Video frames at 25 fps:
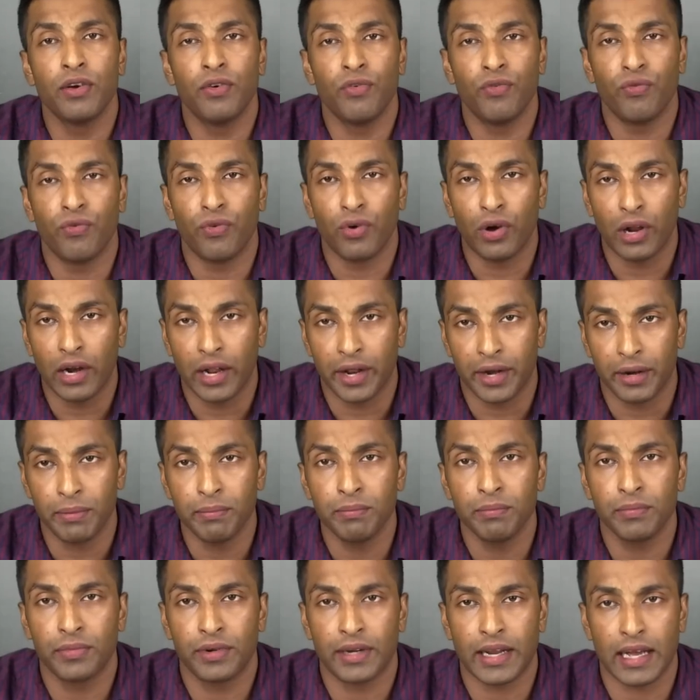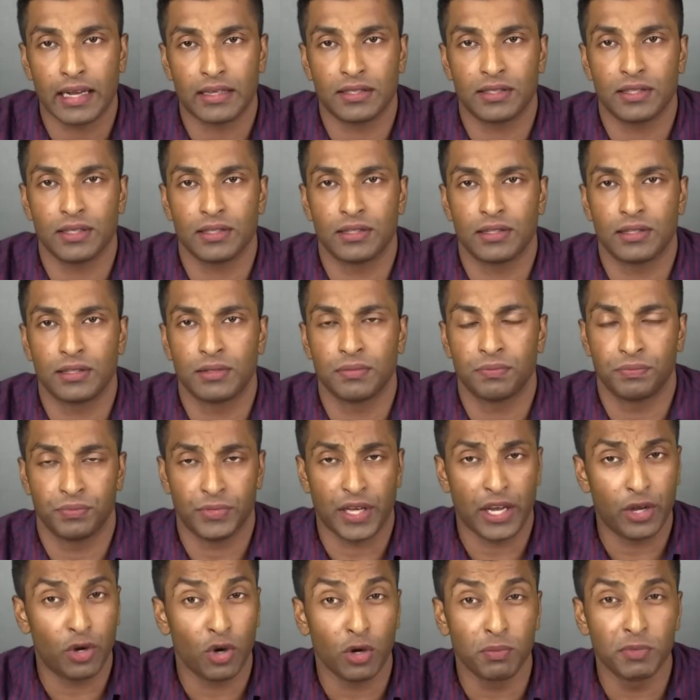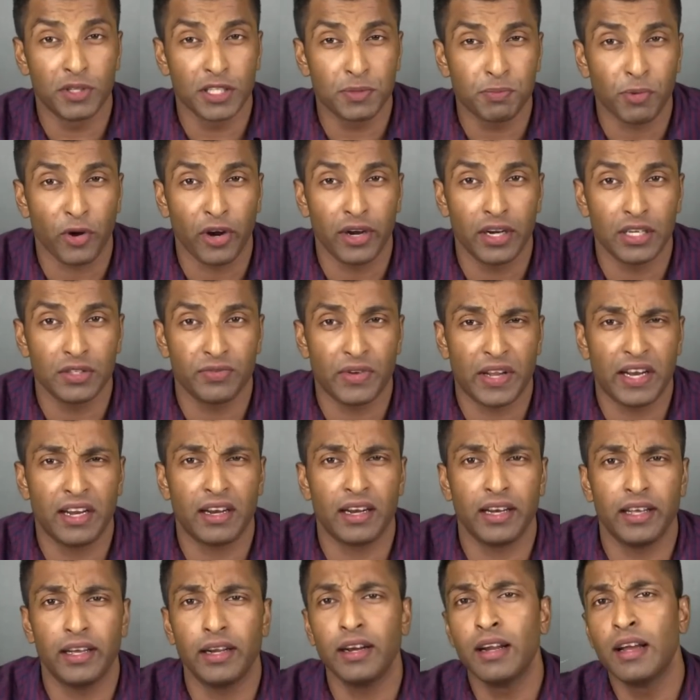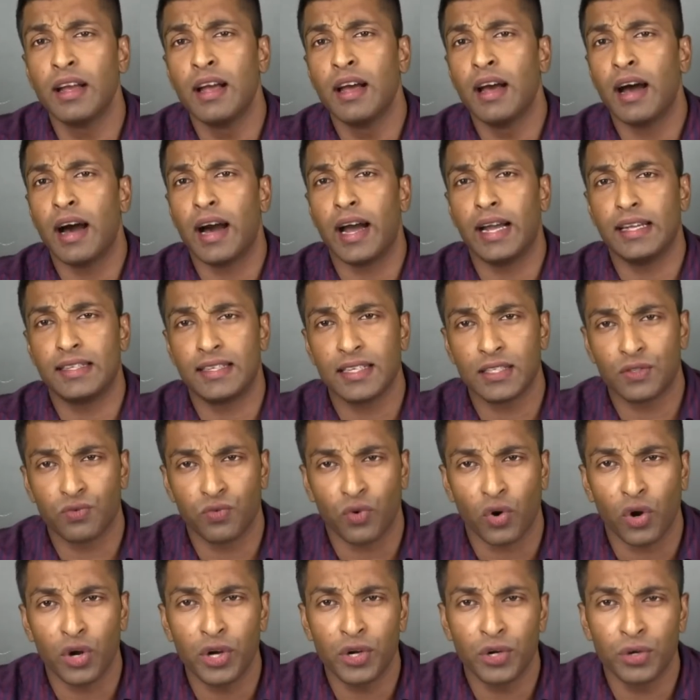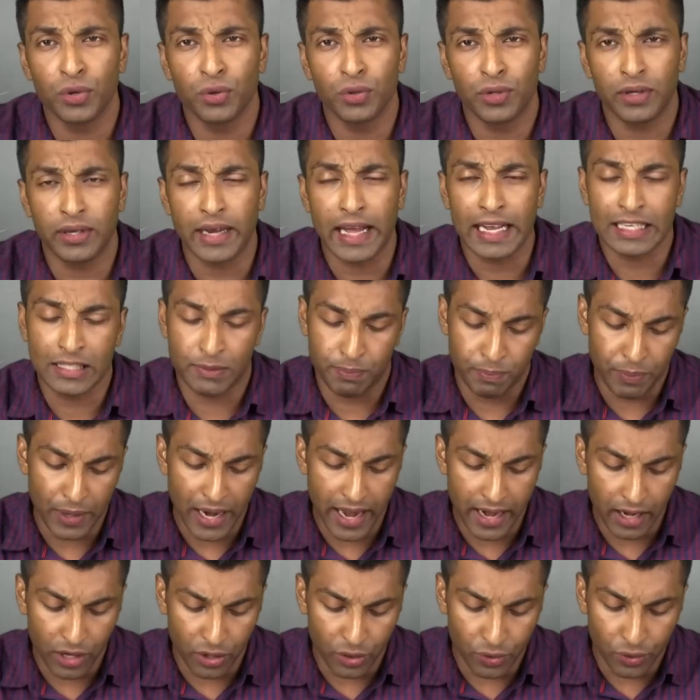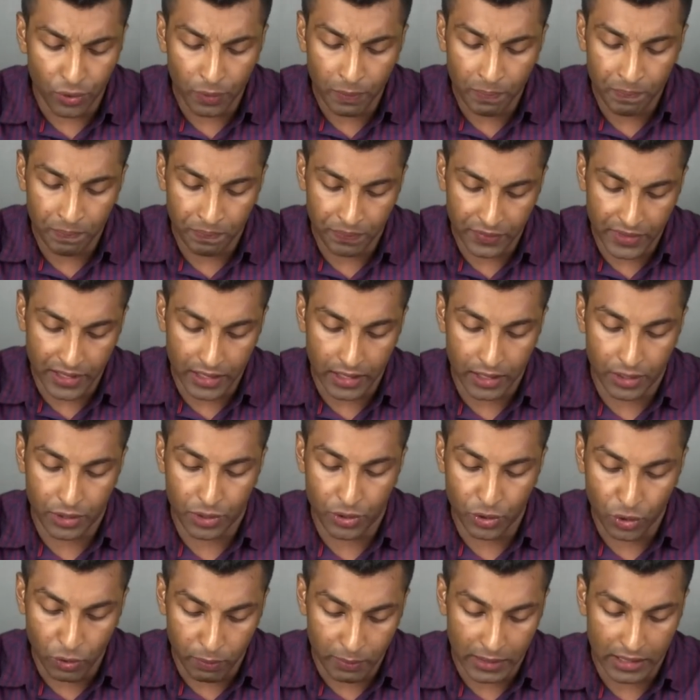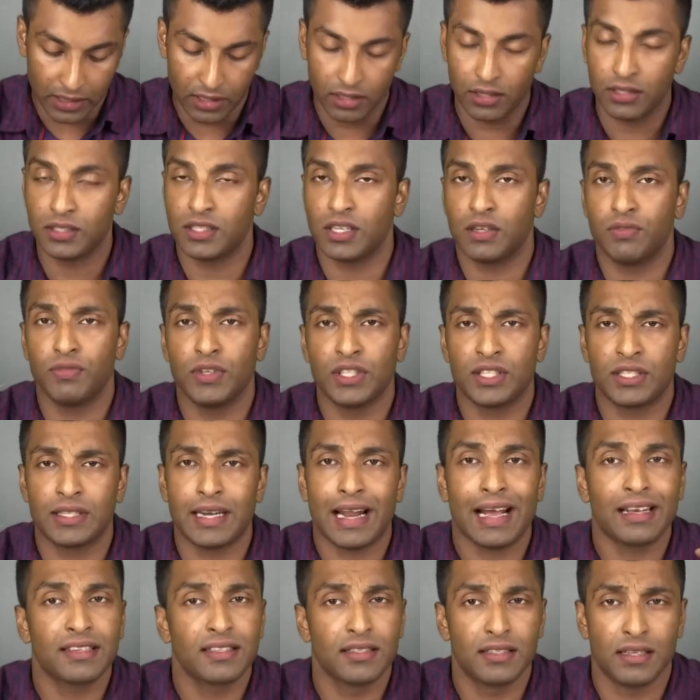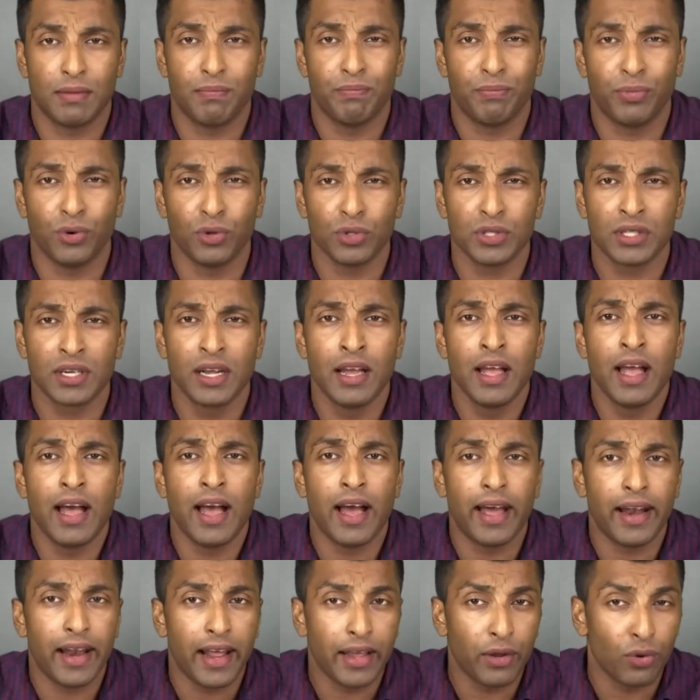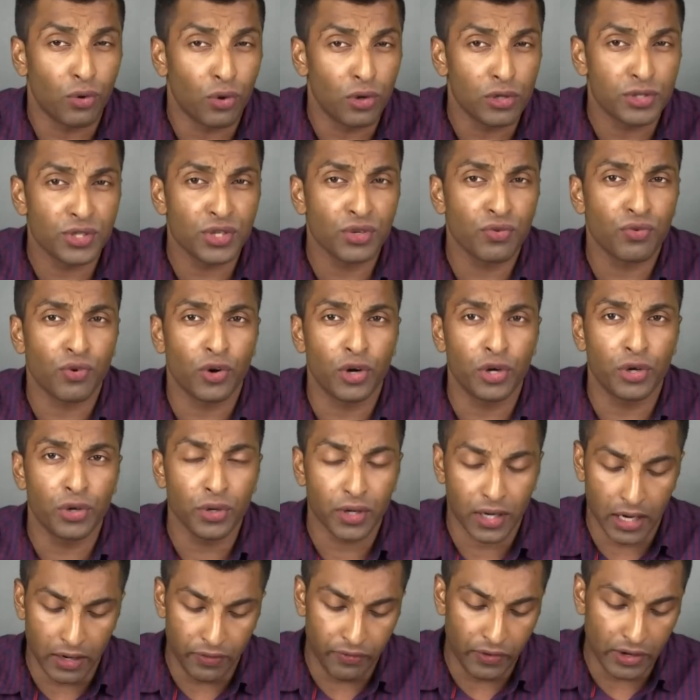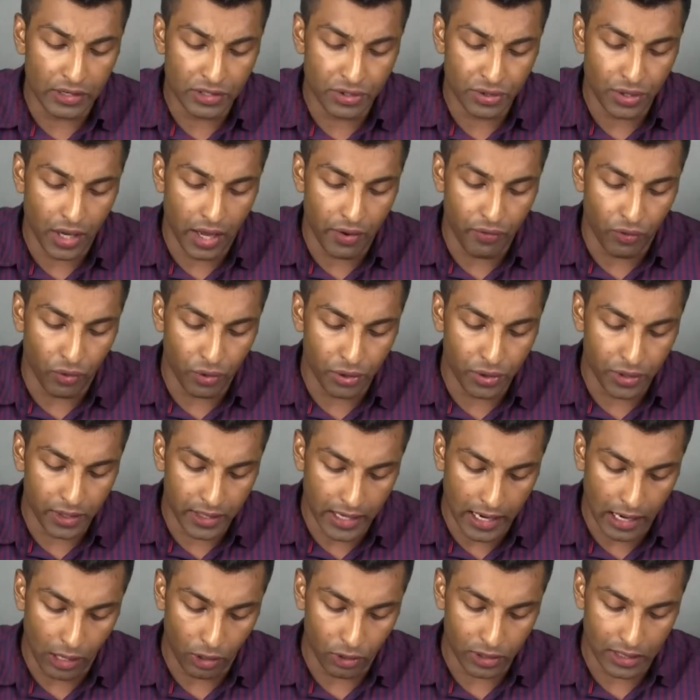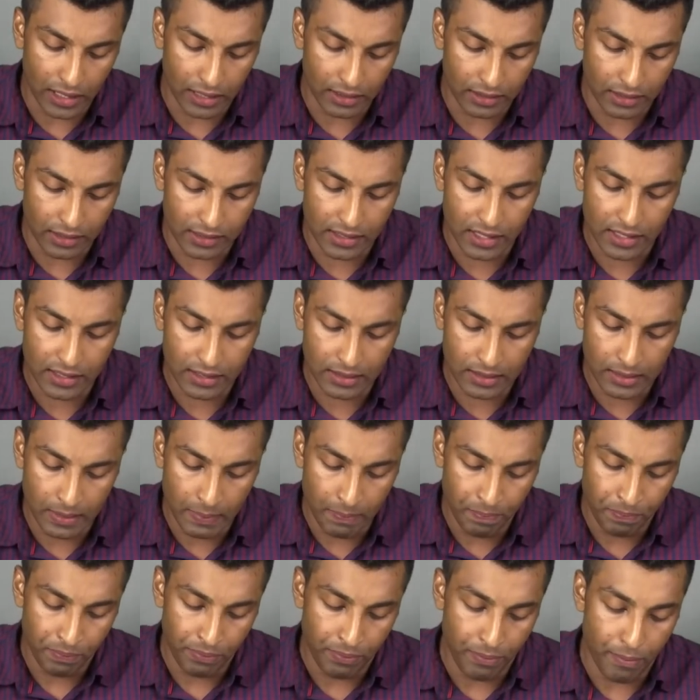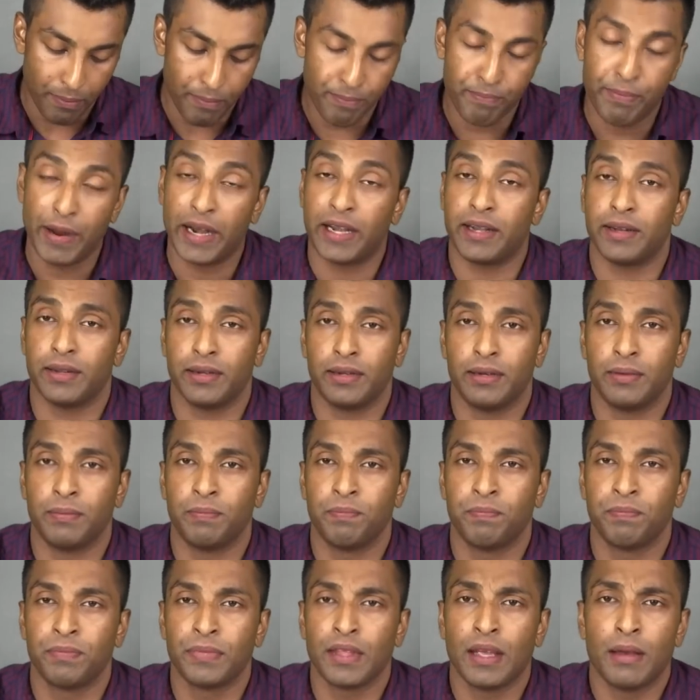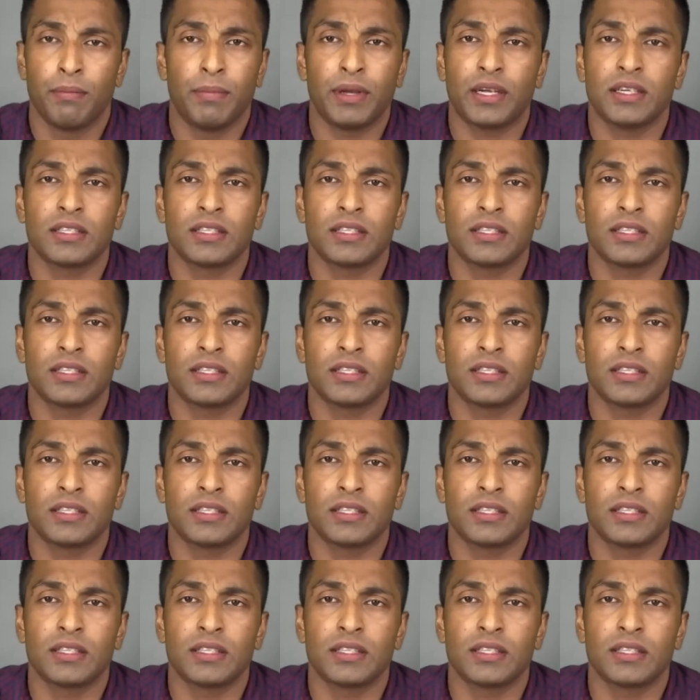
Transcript: ad valorem taxes. I hope this point is very clear. I just want to explain you the two methods in which tax is imposed, and I also want to convince you, I want to tell you that this is better,